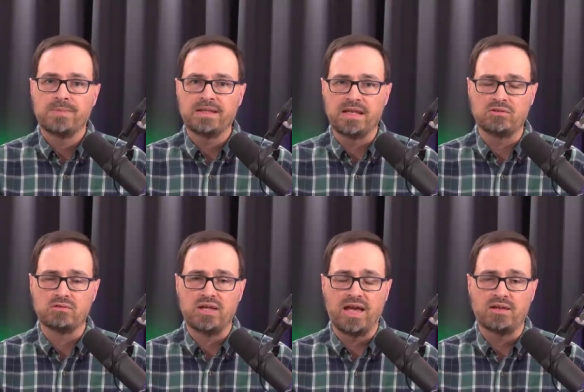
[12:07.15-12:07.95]
He
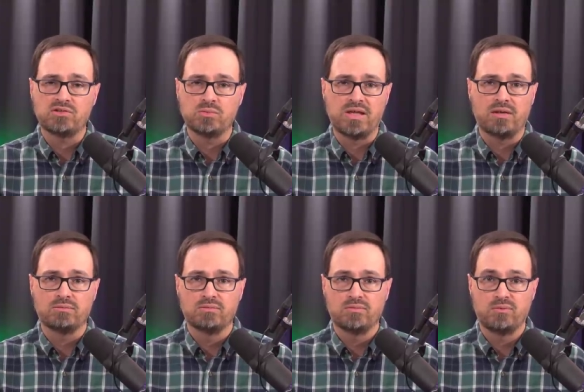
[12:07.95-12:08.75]
entered the house
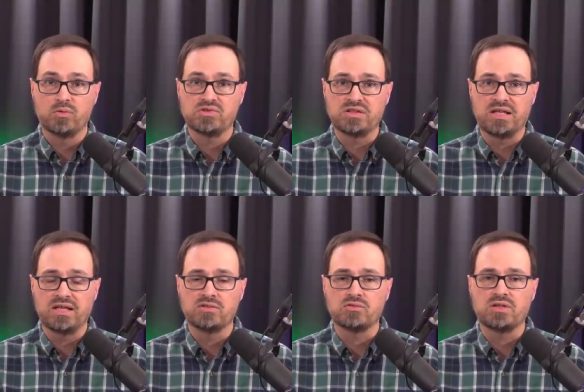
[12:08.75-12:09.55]
without forcing
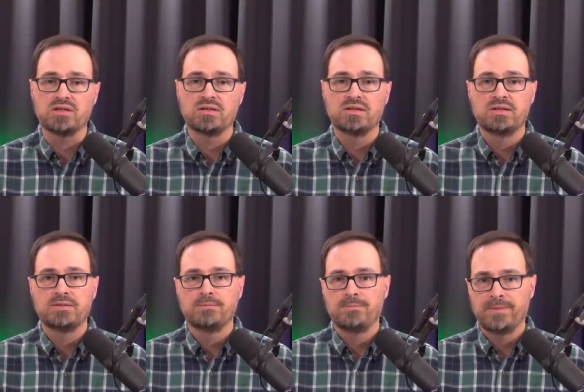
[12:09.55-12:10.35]
entry.
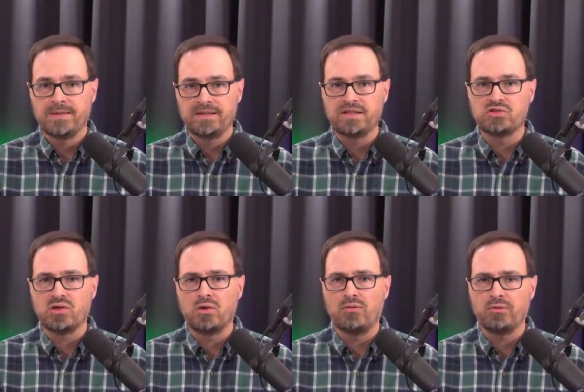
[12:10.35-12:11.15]
He
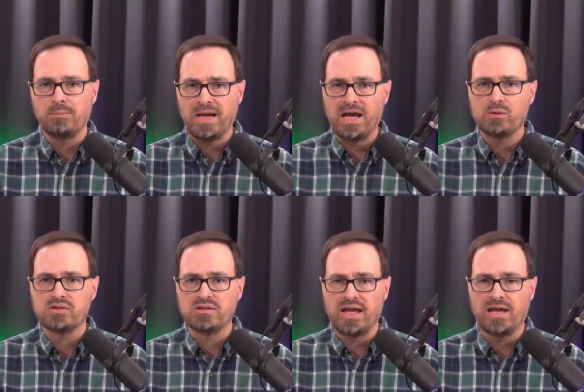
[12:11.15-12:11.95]
shut off the power
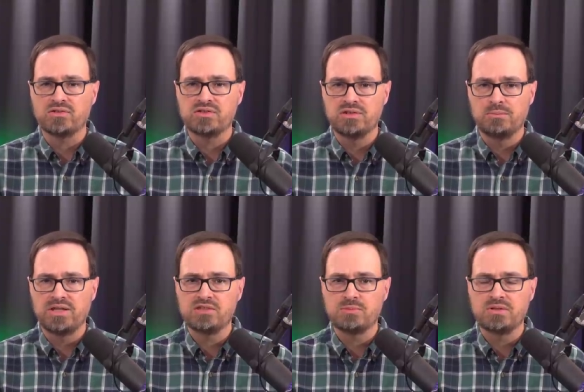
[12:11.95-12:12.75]
to the house in the
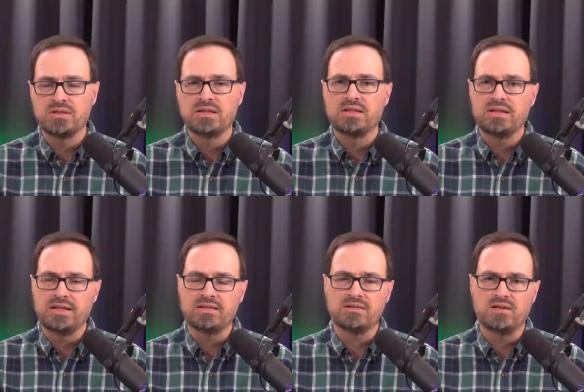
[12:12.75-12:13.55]
basement
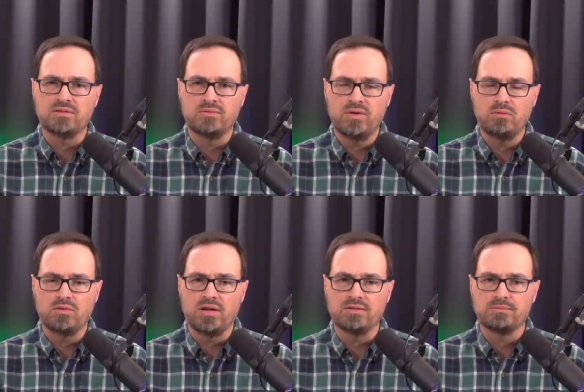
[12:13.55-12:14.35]
and cut the
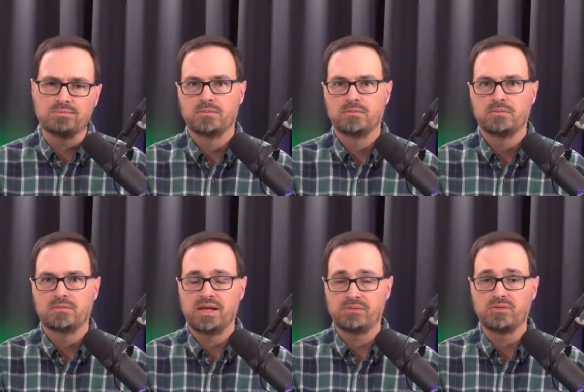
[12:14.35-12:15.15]
phone line.
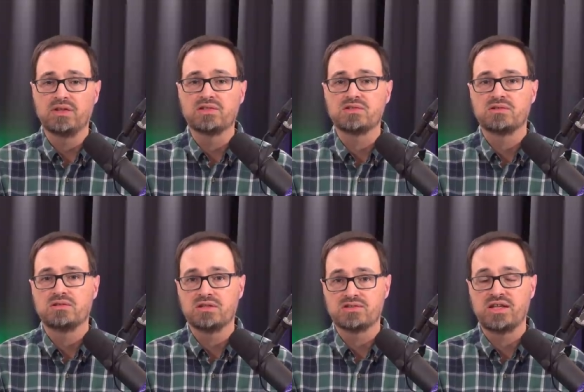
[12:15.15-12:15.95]
After this,
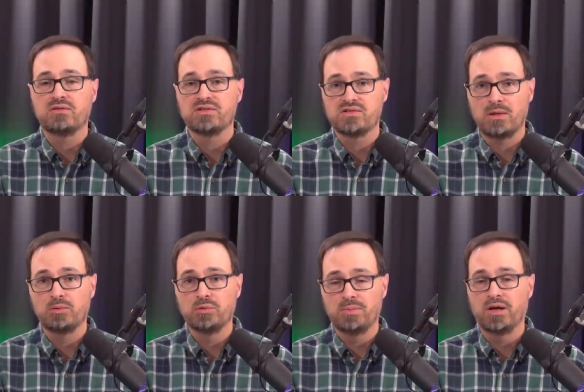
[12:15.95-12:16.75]
the assailant
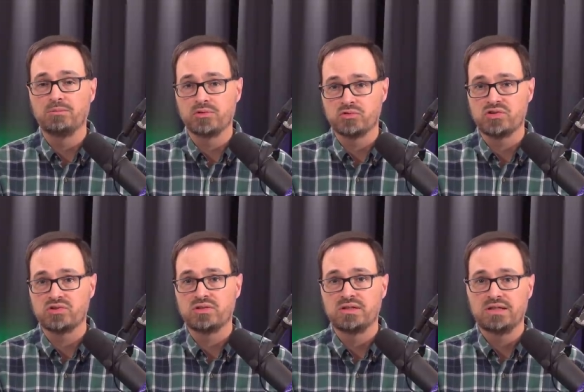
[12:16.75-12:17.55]
stumbled upon
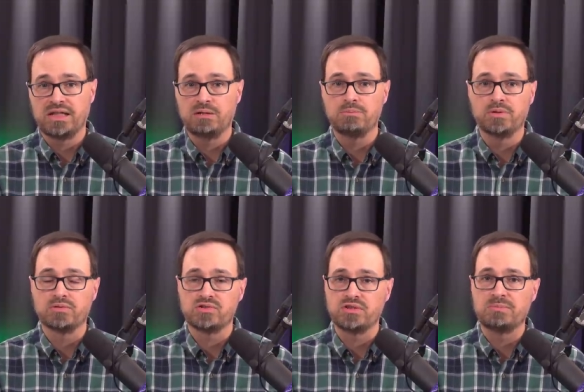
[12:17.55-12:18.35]
Patricia and
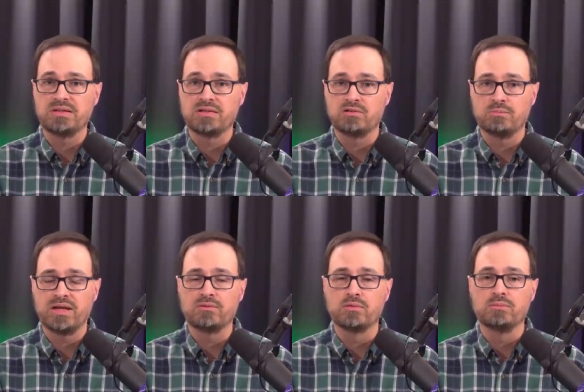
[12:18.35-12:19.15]
Bill sleeping in their
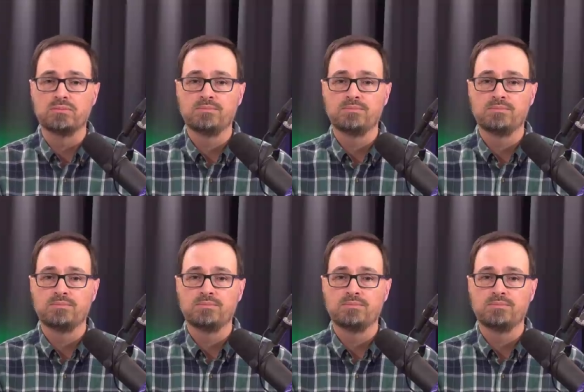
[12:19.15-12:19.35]
bedroom.